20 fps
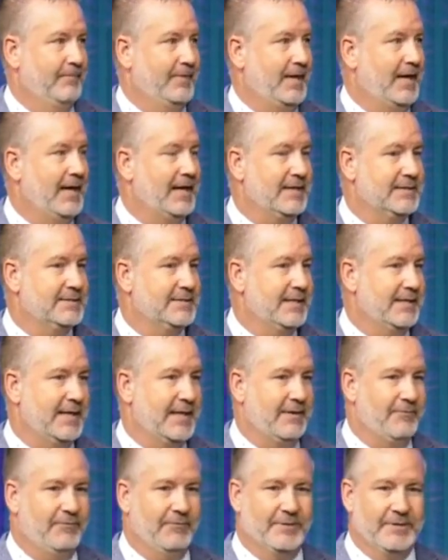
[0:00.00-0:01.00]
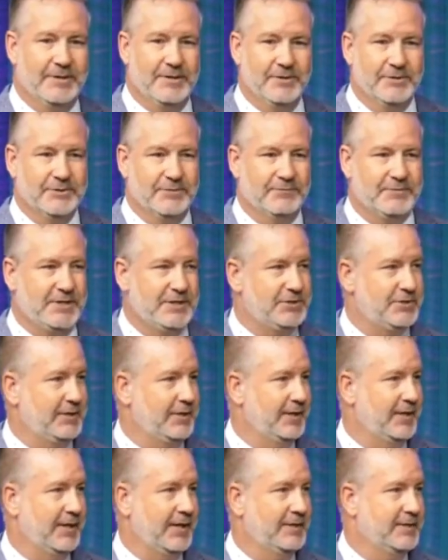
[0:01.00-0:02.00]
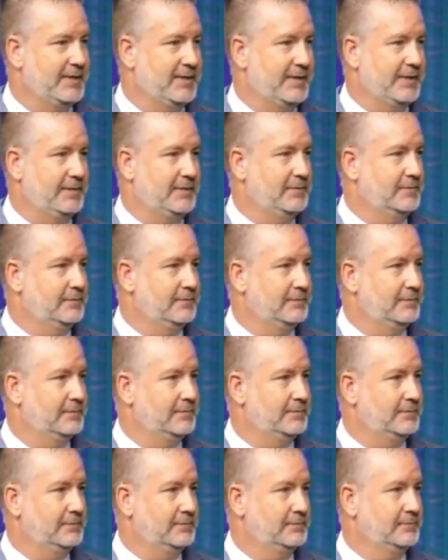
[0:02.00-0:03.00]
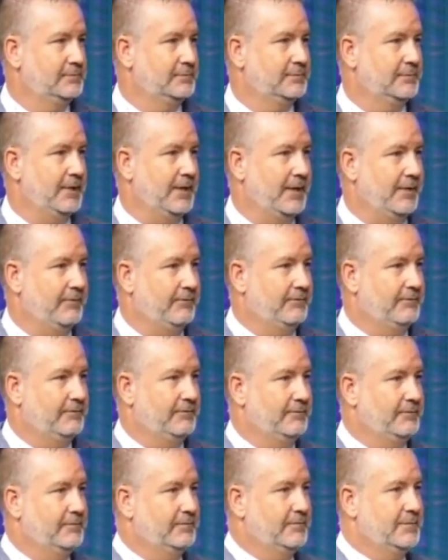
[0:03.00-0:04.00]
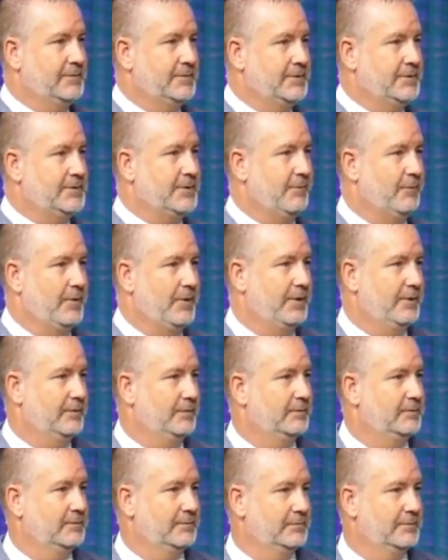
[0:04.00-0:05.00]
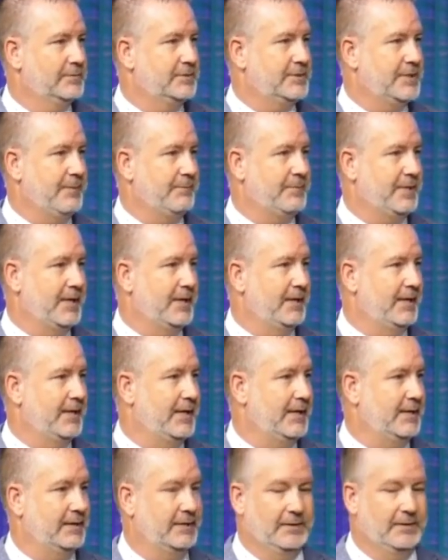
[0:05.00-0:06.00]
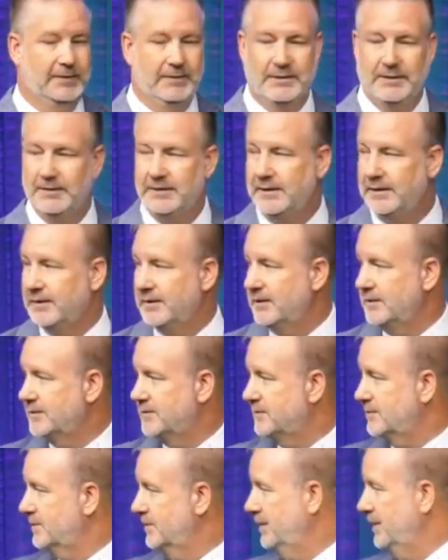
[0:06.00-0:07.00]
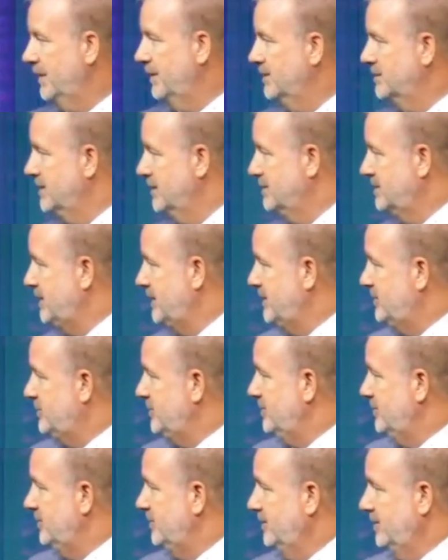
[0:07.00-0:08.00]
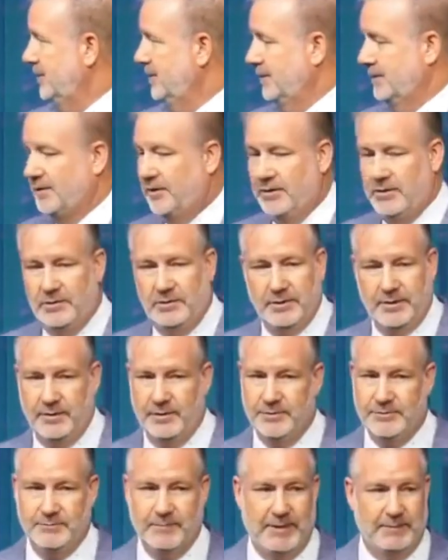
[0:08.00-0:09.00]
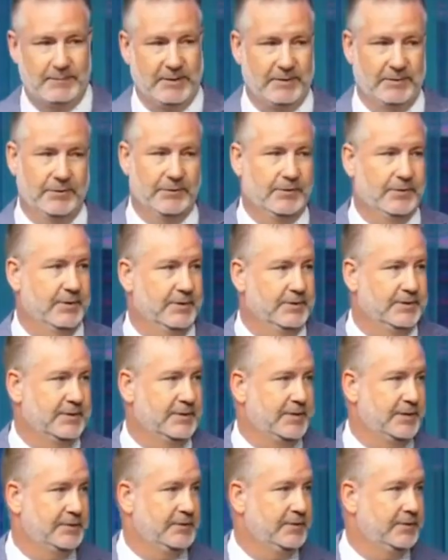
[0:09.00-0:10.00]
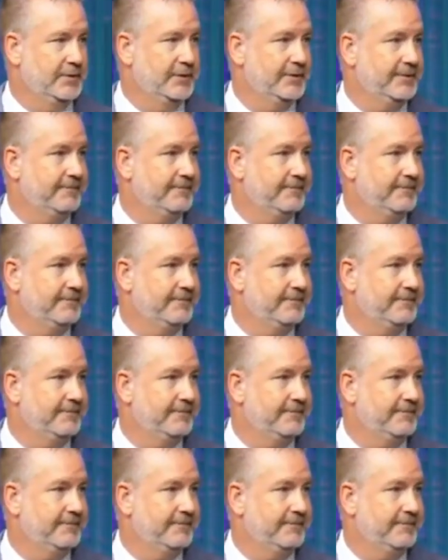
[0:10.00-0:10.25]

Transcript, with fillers: I can say that for the years of teaching that I did, and I've somewhat stepped out of that, is as a teacher, the Holy Ghost made me look good as a teacher.